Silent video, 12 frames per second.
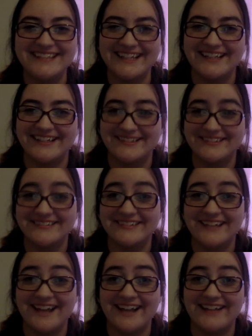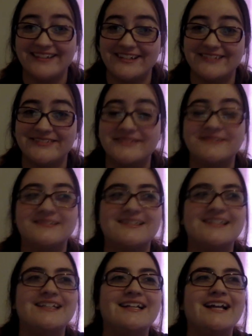like an old guy trying to be
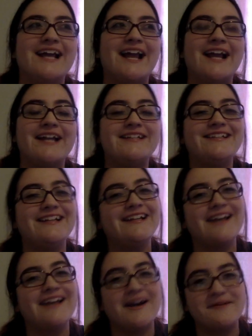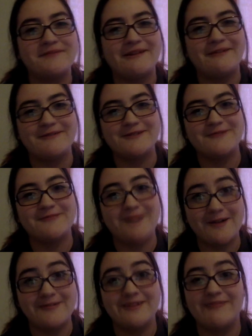cool. And it didn't help that he was
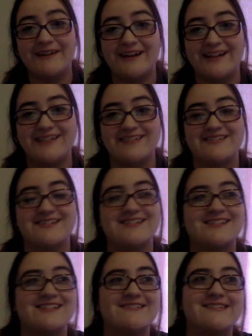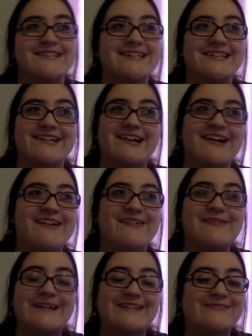surrounded by ahjussis. I was like,
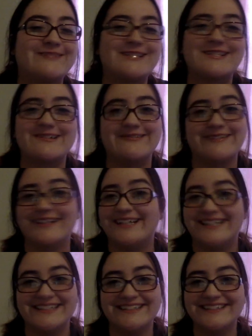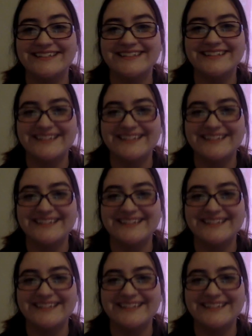what what's going on? Oh